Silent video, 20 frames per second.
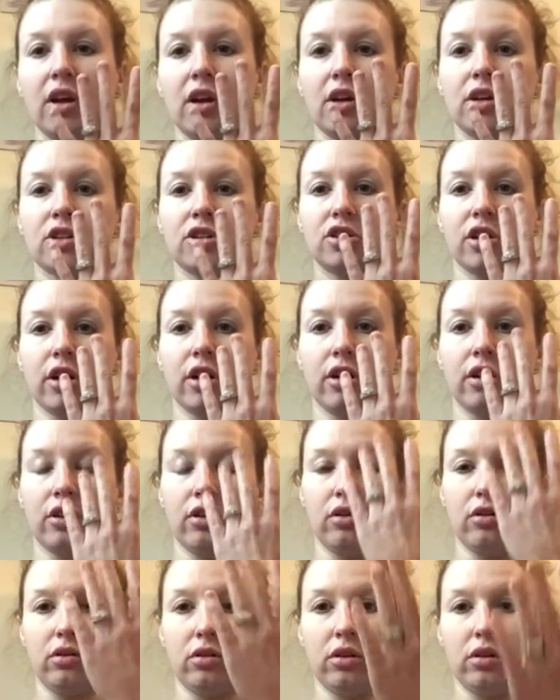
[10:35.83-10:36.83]

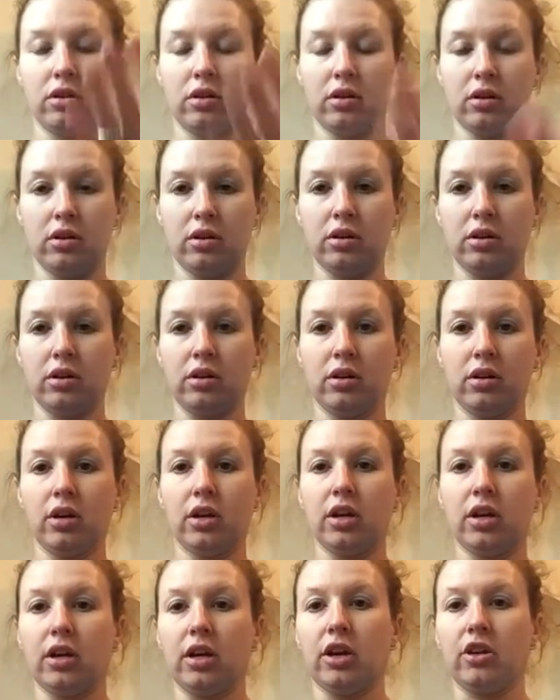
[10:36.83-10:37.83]
So
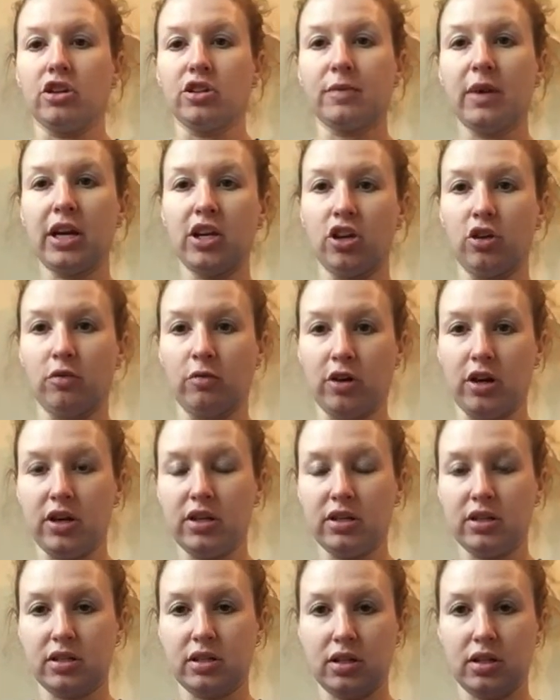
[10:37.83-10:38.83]
here's my
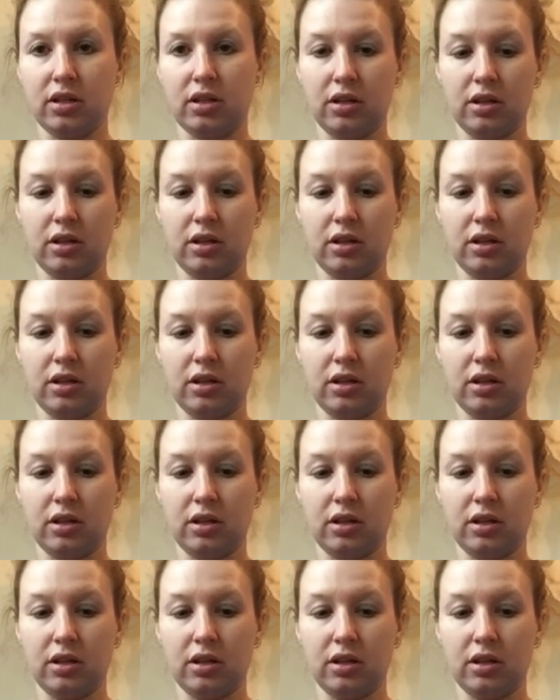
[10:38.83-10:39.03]
humerus.